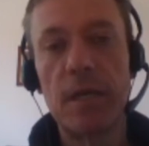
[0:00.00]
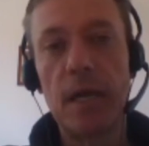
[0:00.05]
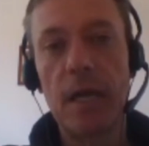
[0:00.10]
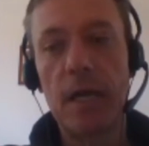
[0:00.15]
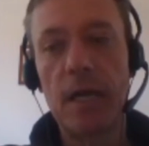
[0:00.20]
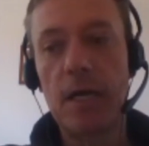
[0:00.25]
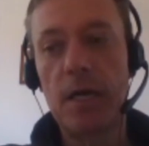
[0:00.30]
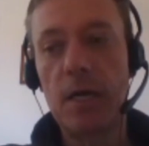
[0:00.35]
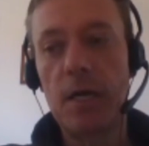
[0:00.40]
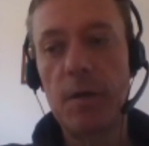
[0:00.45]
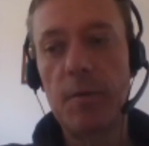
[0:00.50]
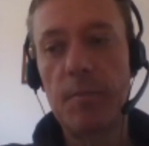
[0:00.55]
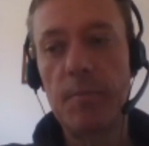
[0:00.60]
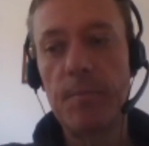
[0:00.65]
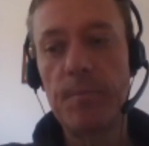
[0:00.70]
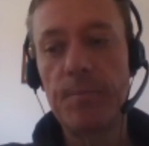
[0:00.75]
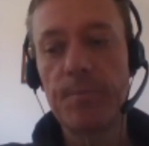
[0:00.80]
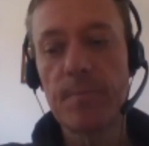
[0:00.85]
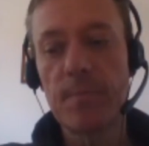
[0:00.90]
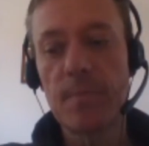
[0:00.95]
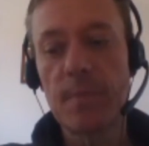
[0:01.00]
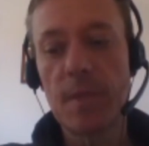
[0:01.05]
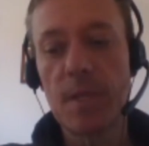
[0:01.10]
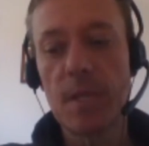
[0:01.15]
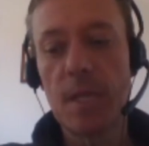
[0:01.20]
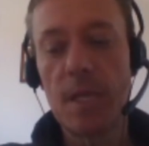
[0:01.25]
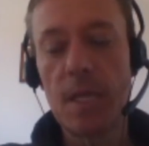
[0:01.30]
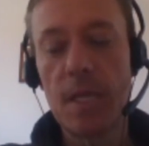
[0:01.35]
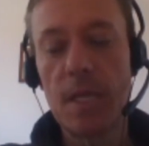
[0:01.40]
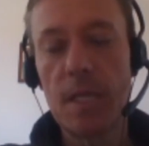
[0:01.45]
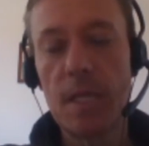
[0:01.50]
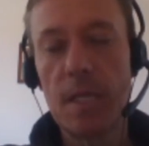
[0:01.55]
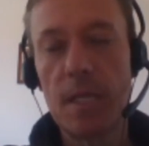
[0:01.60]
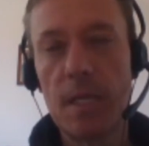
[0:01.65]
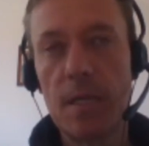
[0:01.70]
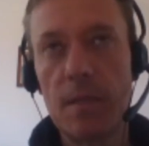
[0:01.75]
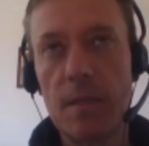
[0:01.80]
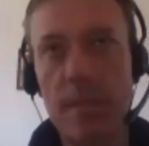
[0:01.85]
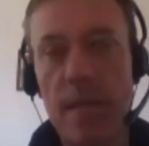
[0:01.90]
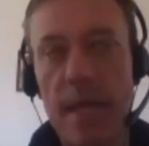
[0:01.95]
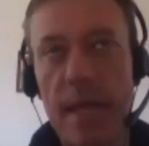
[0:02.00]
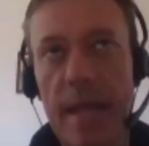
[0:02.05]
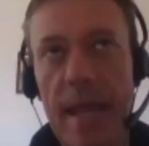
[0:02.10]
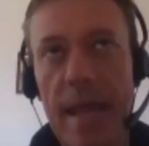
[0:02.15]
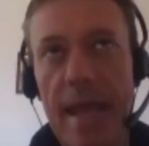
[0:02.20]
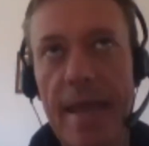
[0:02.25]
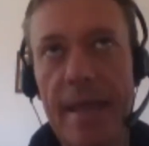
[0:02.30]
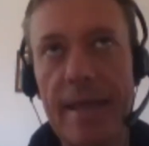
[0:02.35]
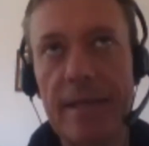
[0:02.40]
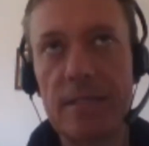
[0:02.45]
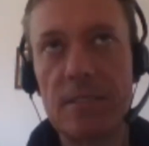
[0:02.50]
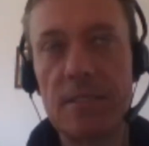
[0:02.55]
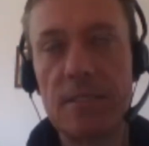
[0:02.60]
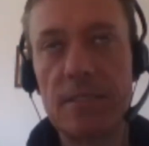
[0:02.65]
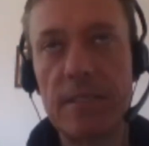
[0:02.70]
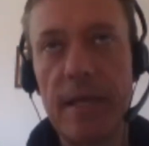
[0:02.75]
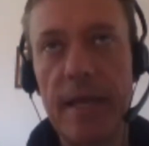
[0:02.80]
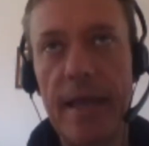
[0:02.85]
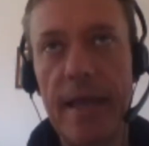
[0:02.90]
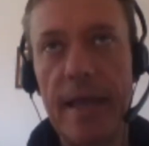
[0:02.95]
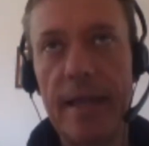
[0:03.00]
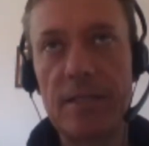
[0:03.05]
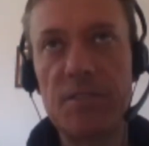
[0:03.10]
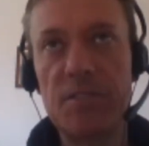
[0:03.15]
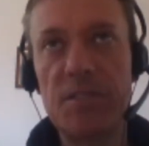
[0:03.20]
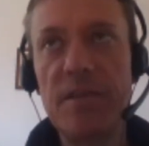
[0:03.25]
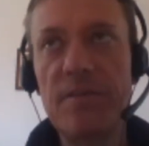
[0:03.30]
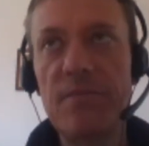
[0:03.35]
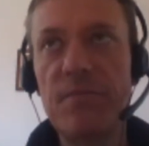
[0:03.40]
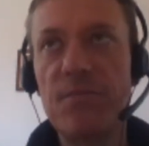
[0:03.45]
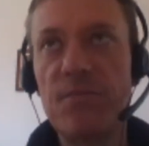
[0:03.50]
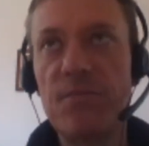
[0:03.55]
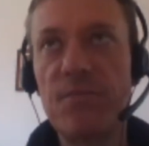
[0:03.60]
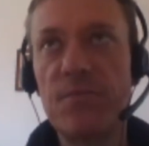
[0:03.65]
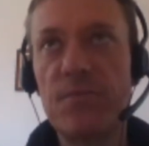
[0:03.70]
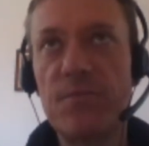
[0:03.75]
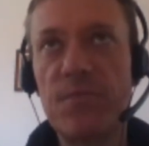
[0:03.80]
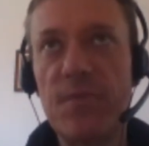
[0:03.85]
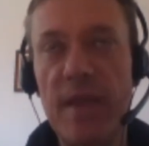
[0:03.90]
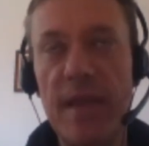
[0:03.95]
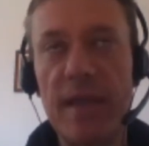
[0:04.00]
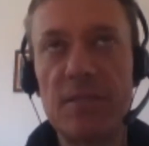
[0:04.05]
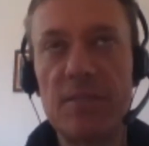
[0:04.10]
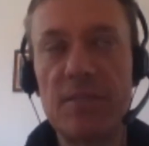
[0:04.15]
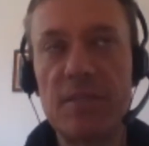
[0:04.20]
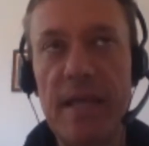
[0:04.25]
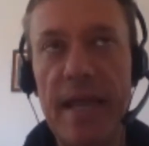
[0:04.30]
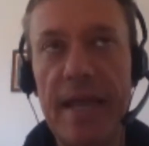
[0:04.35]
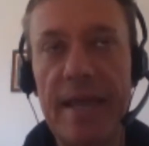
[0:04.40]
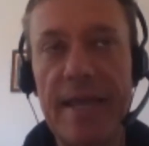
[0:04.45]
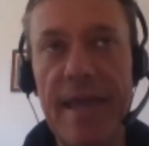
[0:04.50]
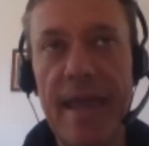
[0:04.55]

that has achieved things